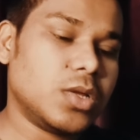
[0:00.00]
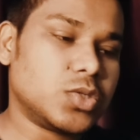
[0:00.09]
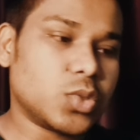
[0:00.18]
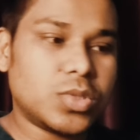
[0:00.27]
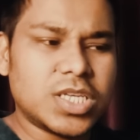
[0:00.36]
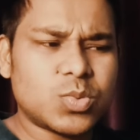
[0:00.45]

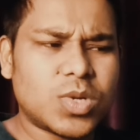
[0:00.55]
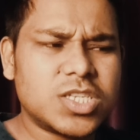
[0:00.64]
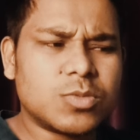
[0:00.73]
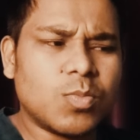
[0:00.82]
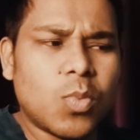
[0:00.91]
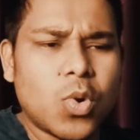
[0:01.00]
So this one
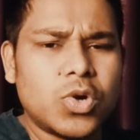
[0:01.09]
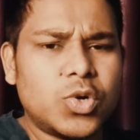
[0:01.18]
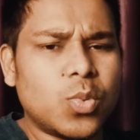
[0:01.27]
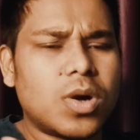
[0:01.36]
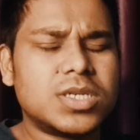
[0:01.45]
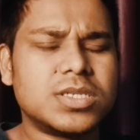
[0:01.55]
is more
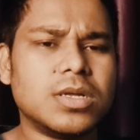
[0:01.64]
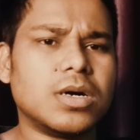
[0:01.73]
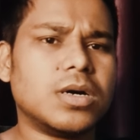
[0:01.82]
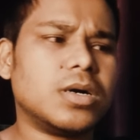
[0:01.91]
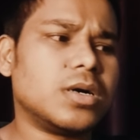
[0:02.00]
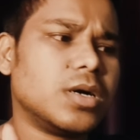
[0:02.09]
towards
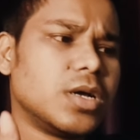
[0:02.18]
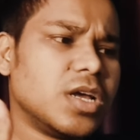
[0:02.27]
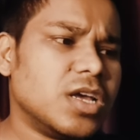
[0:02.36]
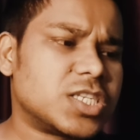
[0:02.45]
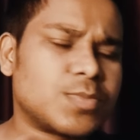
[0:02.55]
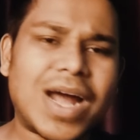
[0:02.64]
the
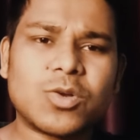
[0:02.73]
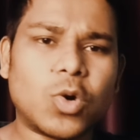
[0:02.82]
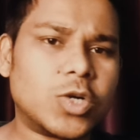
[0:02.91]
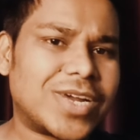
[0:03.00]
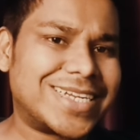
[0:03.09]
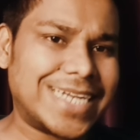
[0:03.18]
smart
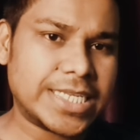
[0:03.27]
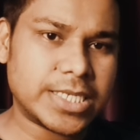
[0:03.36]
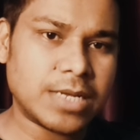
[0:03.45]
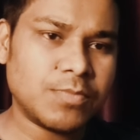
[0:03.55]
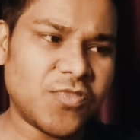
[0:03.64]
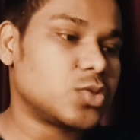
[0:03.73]
contract
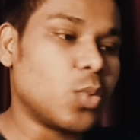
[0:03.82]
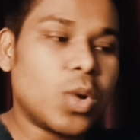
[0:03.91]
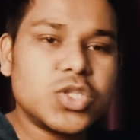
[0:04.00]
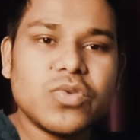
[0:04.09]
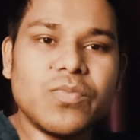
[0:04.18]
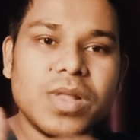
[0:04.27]
testing. So
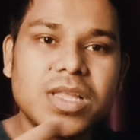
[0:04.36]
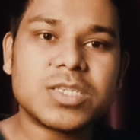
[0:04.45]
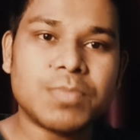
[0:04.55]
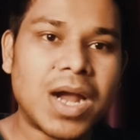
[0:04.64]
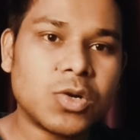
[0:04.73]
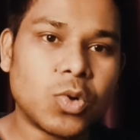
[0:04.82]
once you build the
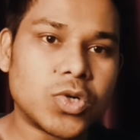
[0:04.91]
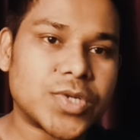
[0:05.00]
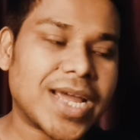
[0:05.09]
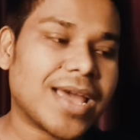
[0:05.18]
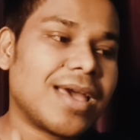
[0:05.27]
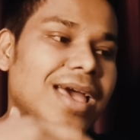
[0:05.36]
smart
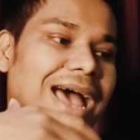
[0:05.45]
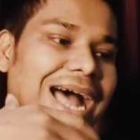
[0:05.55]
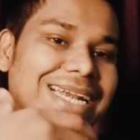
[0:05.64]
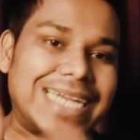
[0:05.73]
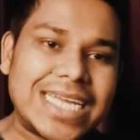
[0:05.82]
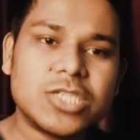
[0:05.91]
contract
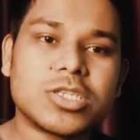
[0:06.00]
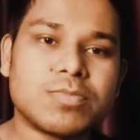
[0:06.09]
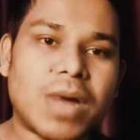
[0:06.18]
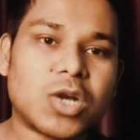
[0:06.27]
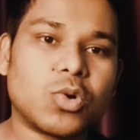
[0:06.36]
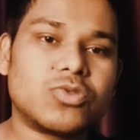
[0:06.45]
and the
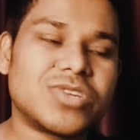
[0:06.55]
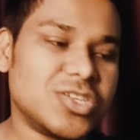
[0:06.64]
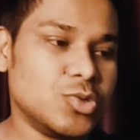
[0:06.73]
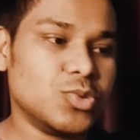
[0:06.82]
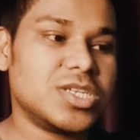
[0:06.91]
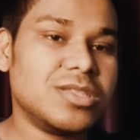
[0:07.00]
smart contract
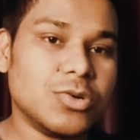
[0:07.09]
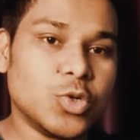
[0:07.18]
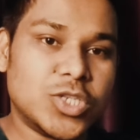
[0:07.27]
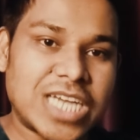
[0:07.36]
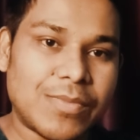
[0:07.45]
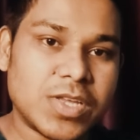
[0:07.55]
using
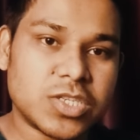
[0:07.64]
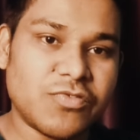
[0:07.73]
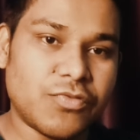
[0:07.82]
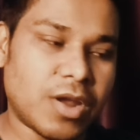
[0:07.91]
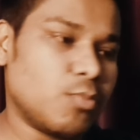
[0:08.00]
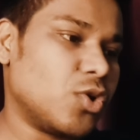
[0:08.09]
those JavaScript
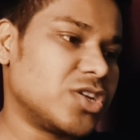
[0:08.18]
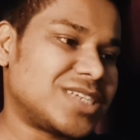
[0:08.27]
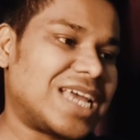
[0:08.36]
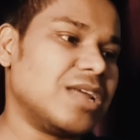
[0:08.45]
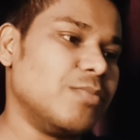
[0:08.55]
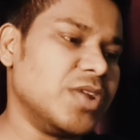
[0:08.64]
framework,
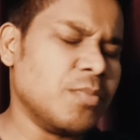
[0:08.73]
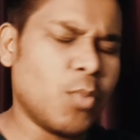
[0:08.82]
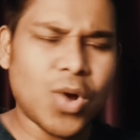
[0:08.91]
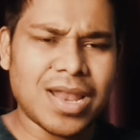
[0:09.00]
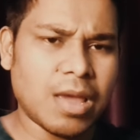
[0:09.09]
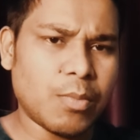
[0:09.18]
Chai library,
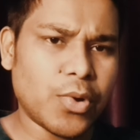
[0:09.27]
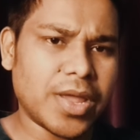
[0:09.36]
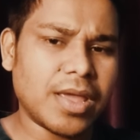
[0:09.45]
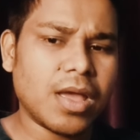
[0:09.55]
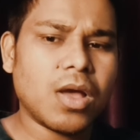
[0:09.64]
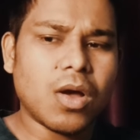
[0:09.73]
Mocha
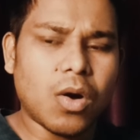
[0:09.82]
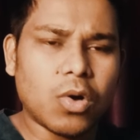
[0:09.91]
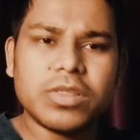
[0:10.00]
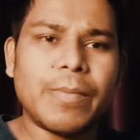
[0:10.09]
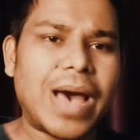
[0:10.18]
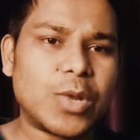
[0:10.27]
library,
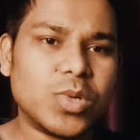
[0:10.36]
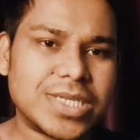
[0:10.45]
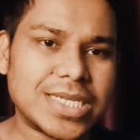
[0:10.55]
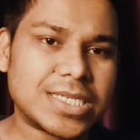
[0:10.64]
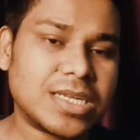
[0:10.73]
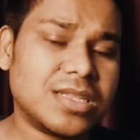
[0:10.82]
all the manual
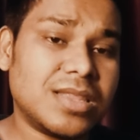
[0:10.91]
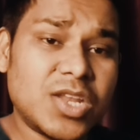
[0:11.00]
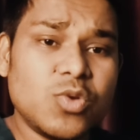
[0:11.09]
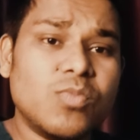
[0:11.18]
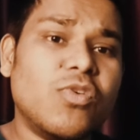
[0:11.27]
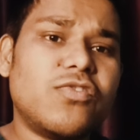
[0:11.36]
testing,
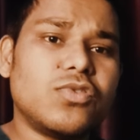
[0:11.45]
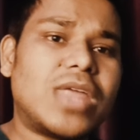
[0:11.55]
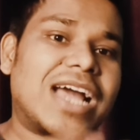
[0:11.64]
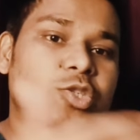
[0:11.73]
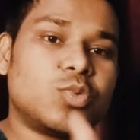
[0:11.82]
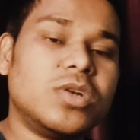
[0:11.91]
then you move to the
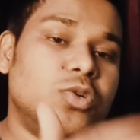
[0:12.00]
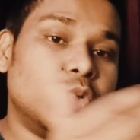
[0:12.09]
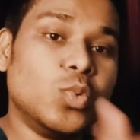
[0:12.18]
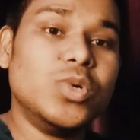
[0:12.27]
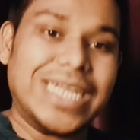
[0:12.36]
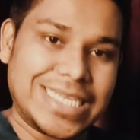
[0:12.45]
actual
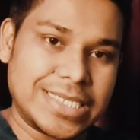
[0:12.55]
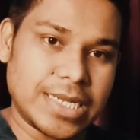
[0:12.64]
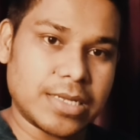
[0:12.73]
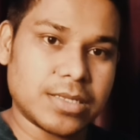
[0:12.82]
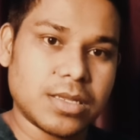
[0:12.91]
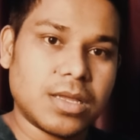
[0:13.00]
tool
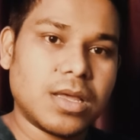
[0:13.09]
testing.